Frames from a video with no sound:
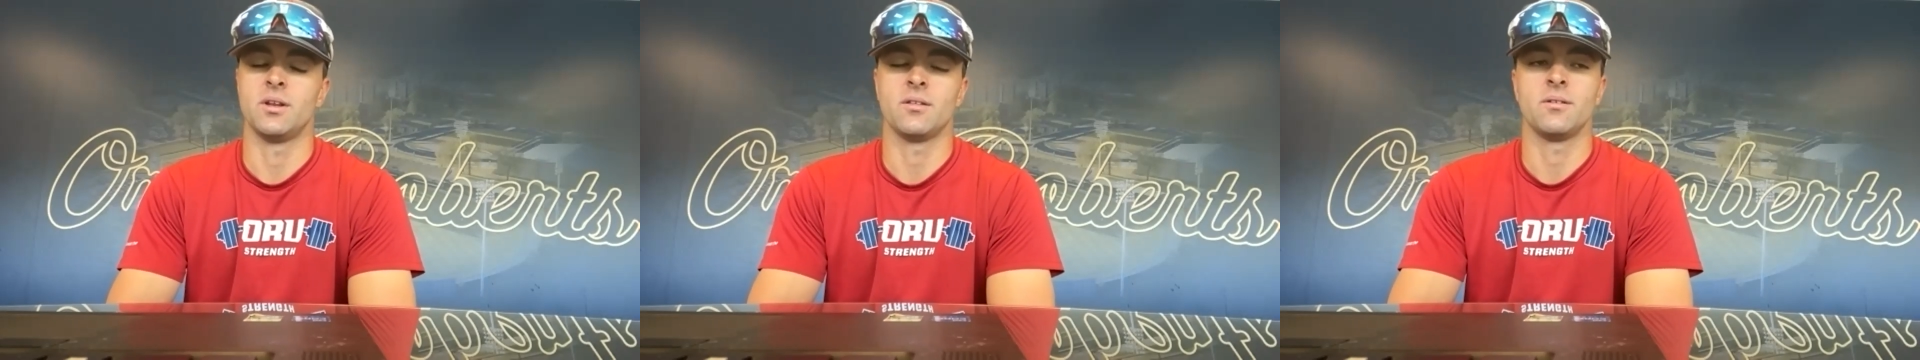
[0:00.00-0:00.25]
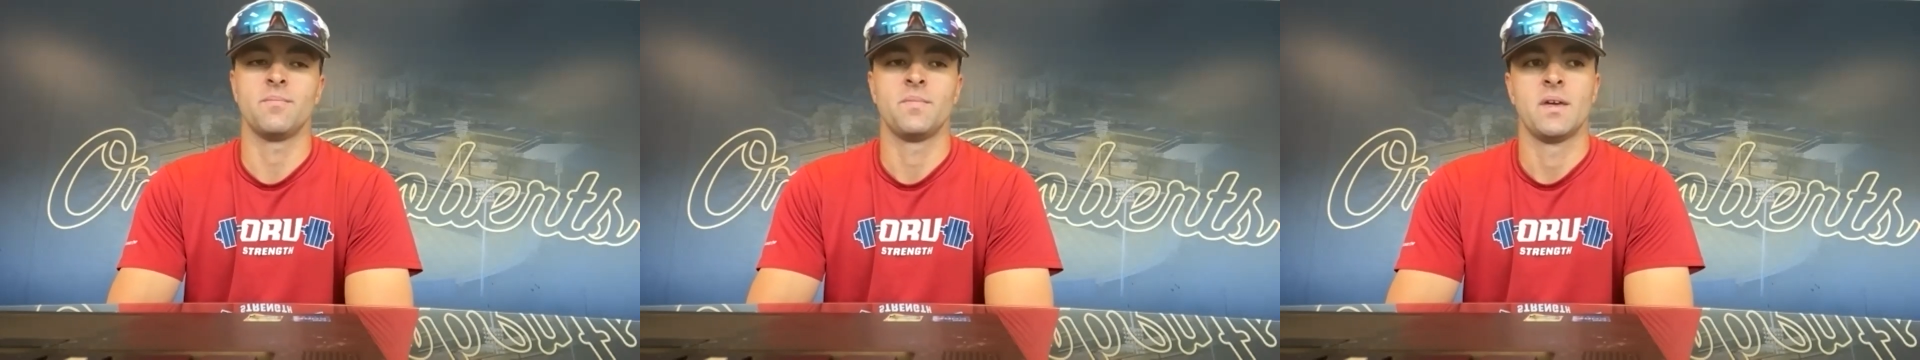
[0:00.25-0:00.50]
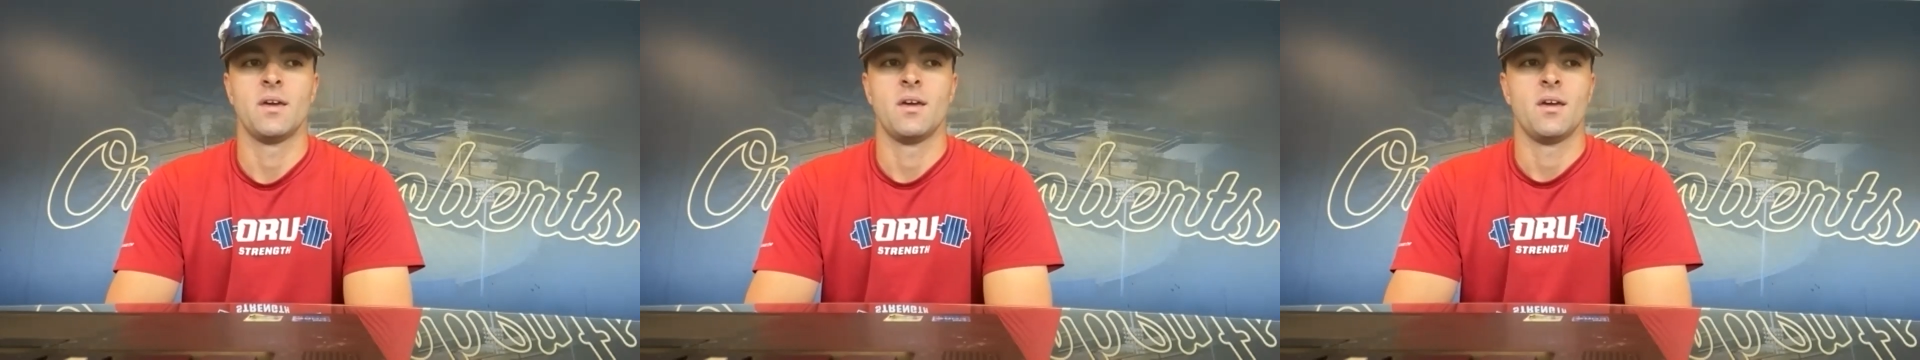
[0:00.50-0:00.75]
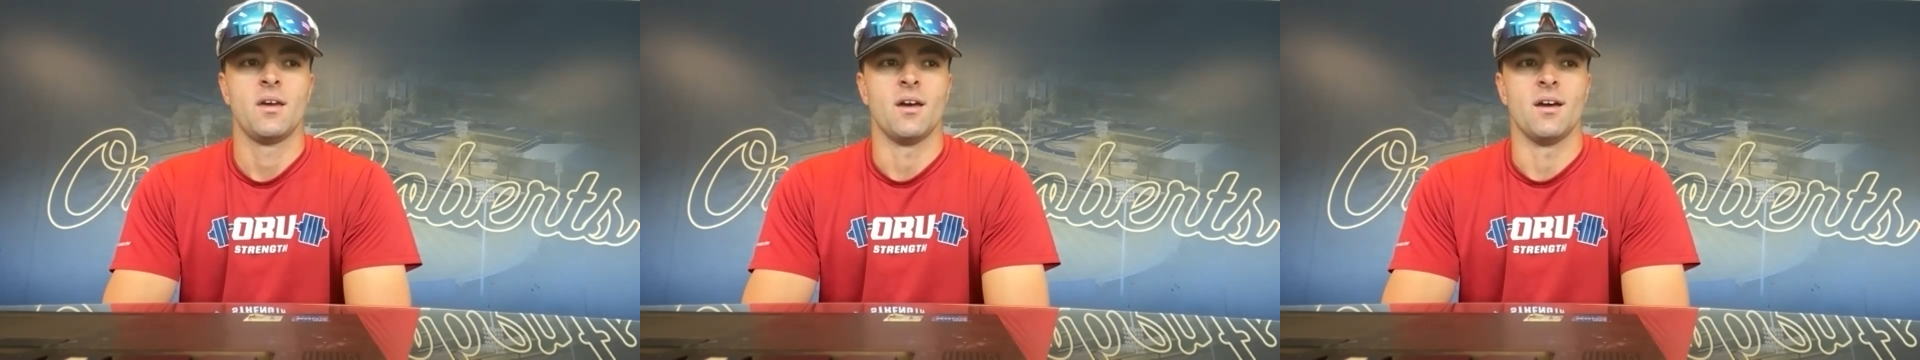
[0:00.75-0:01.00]
with one
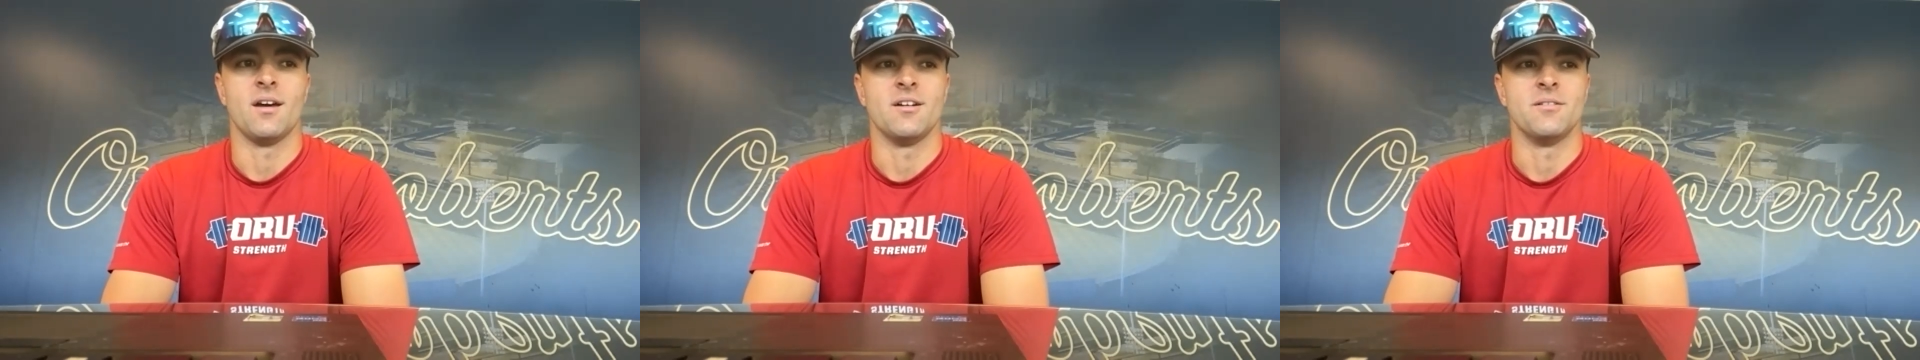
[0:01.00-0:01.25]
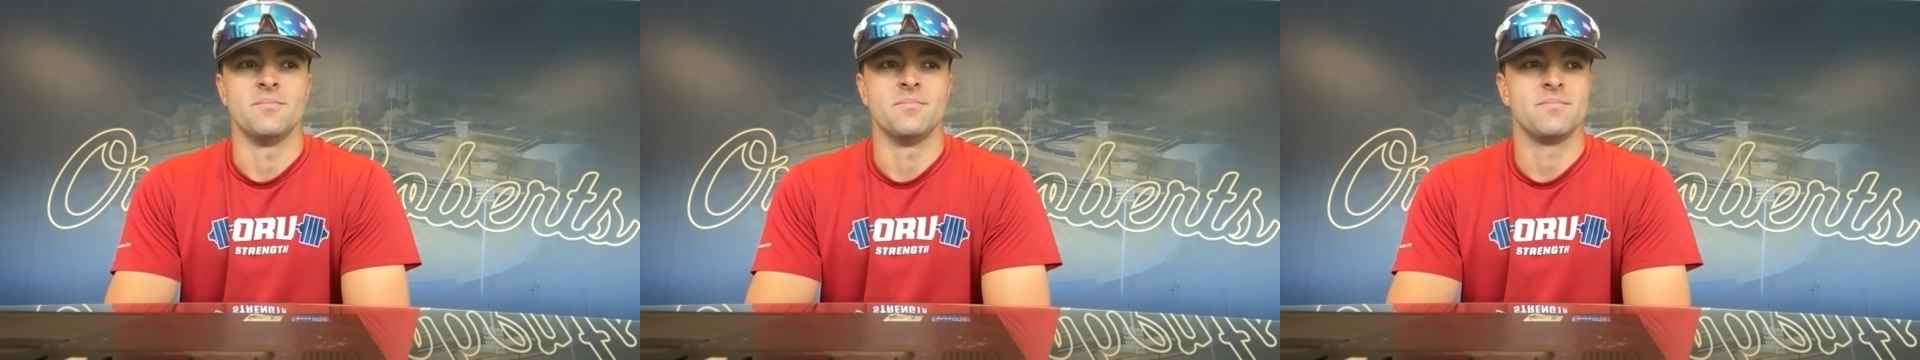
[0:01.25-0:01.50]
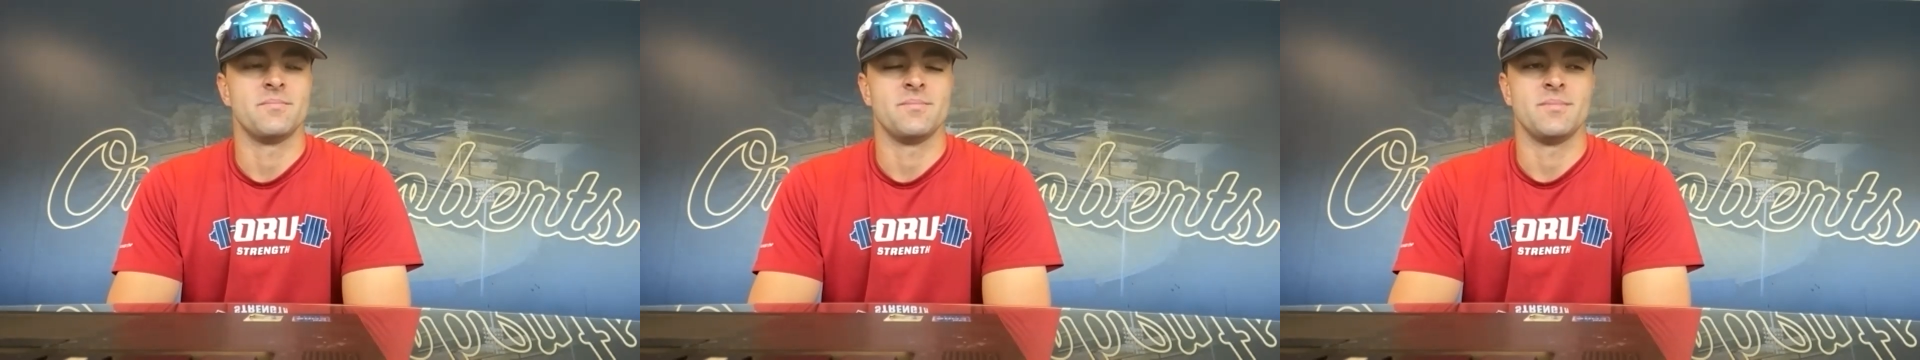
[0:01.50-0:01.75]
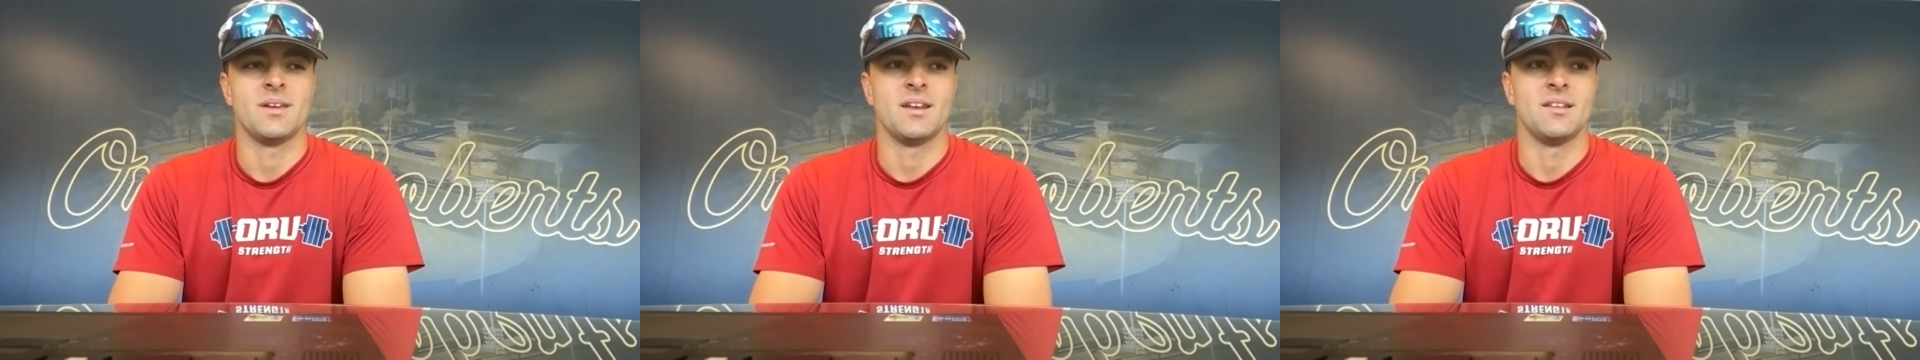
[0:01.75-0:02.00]
another.
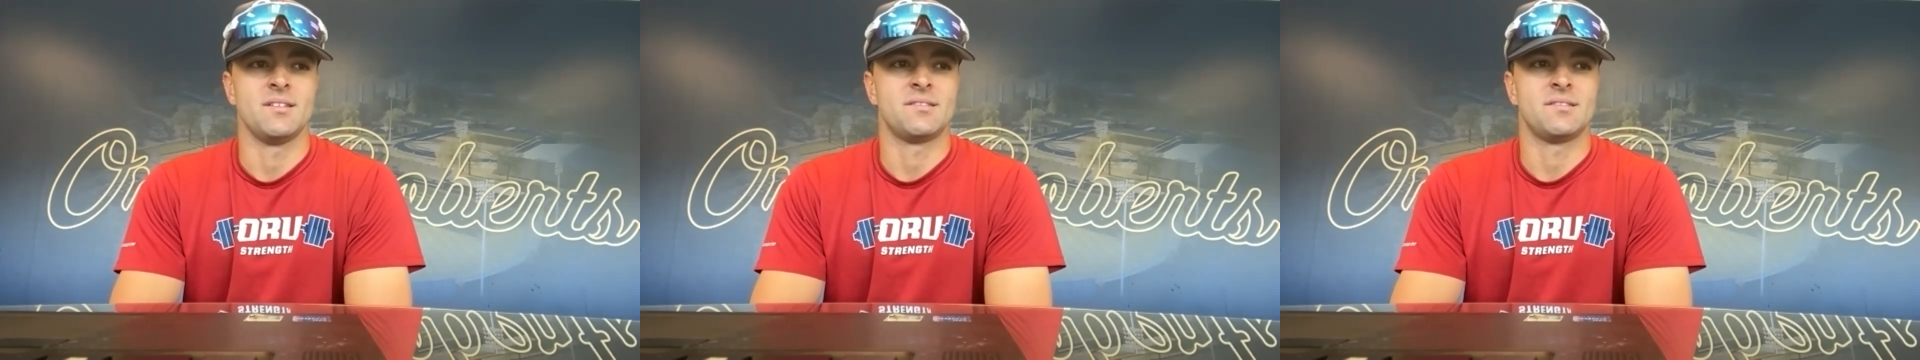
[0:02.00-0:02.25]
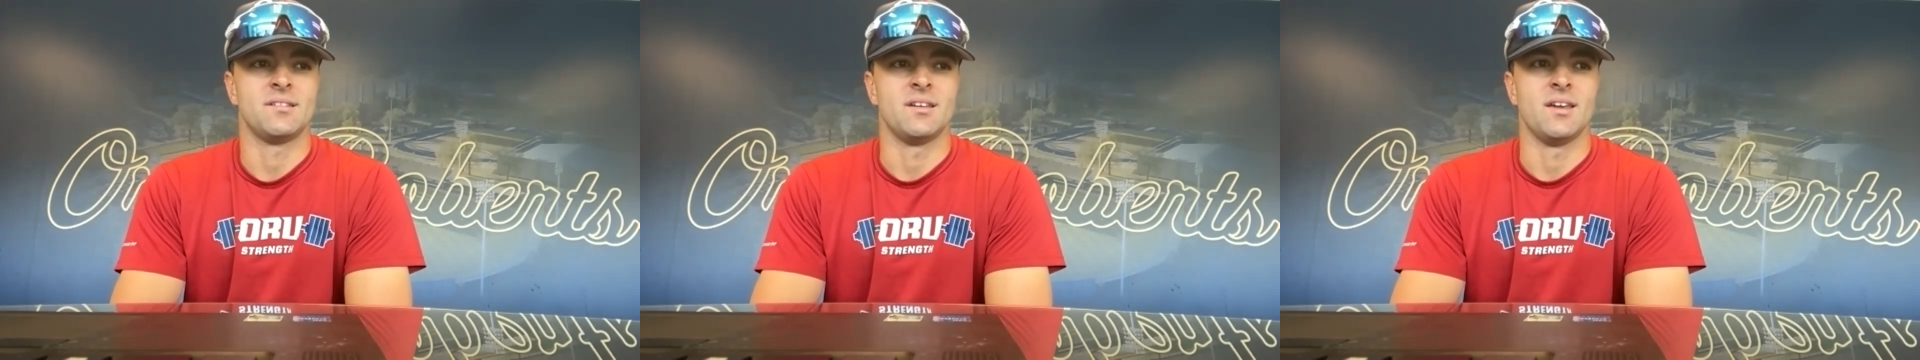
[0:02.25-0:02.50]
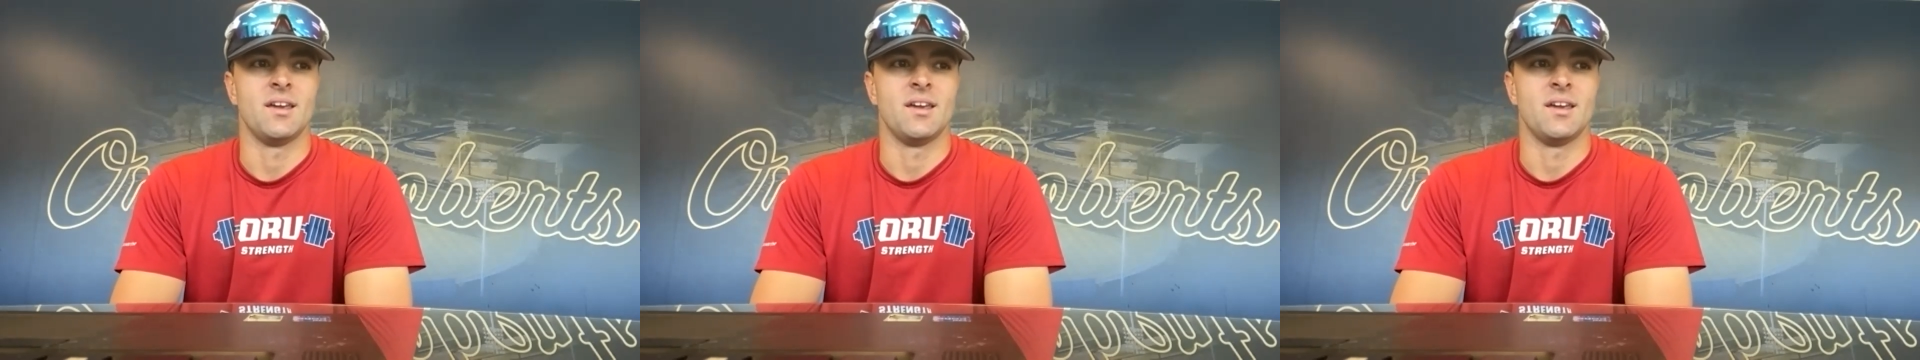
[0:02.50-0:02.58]
Um, and